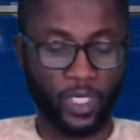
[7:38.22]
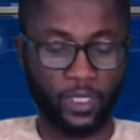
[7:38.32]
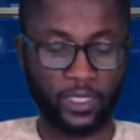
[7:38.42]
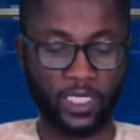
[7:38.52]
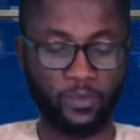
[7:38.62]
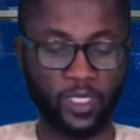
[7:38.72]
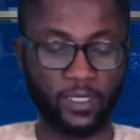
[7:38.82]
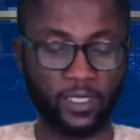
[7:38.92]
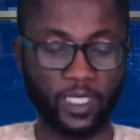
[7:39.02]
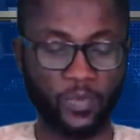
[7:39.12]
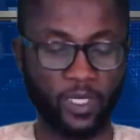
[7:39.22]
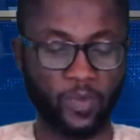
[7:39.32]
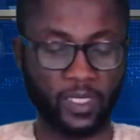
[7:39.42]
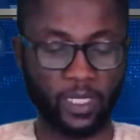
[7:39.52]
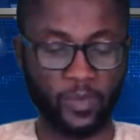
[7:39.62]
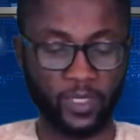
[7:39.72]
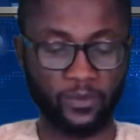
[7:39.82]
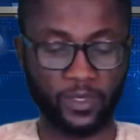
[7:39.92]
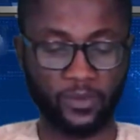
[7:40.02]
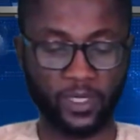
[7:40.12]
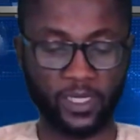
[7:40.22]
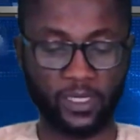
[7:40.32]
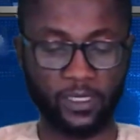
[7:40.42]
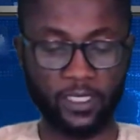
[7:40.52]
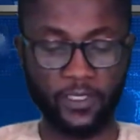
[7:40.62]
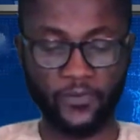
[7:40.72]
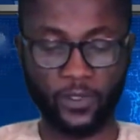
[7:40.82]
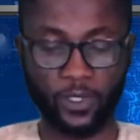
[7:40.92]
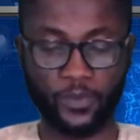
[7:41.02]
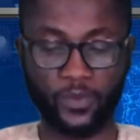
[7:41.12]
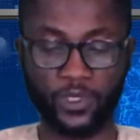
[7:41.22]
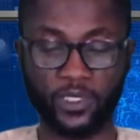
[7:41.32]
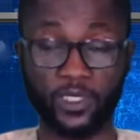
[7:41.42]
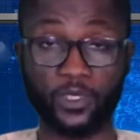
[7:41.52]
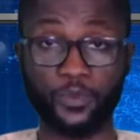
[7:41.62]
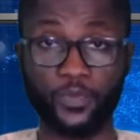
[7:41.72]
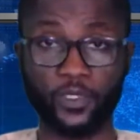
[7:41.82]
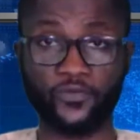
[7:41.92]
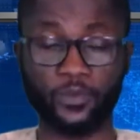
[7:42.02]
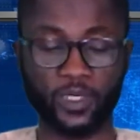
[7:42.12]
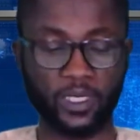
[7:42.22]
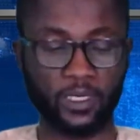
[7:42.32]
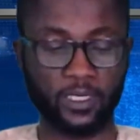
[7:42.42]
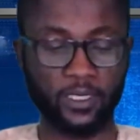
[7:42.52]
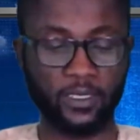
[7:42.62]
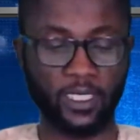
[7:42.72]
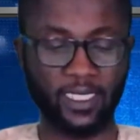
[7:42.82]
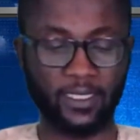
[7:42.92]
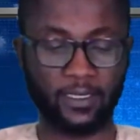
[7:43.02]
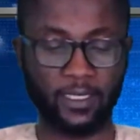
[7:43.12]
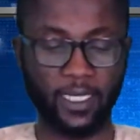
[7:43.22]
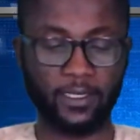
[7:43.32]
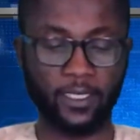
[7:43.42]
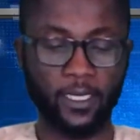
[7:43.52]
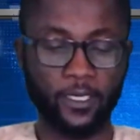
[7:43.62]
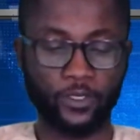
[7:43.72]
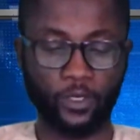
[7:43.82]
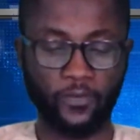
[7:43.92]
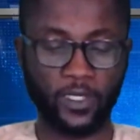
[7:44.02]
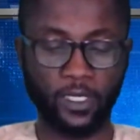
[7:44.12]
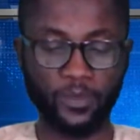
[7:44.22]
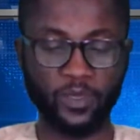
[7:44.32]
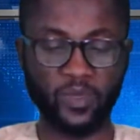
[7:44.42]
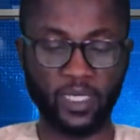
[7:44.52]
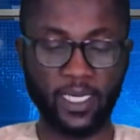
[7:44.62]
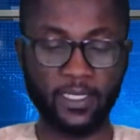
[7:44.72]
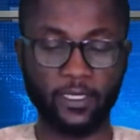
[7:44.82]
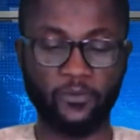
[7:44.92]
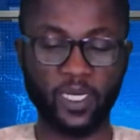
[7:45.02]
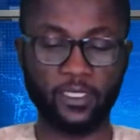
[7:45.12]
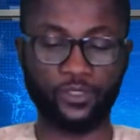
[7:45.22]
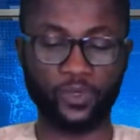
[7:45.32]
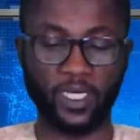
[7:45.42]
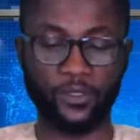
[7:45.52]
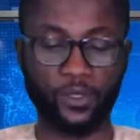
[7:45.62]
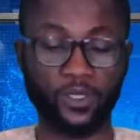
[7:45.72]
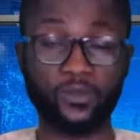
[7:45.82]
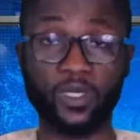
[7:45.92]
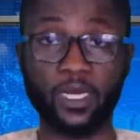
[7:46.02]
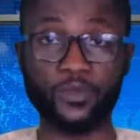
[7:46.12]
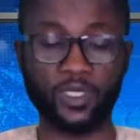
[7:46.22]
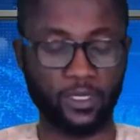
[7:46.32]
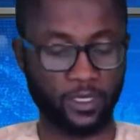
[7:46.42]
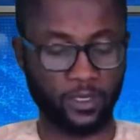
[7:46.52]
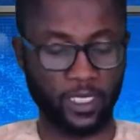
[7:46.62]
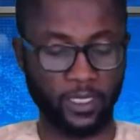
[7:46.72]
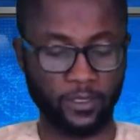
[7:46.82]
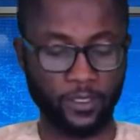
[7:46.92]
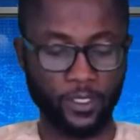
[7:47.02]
CP Daban reiterated the need for cooperation and support from citizens in the state to overcome the menace of banditry and other crimes in the state.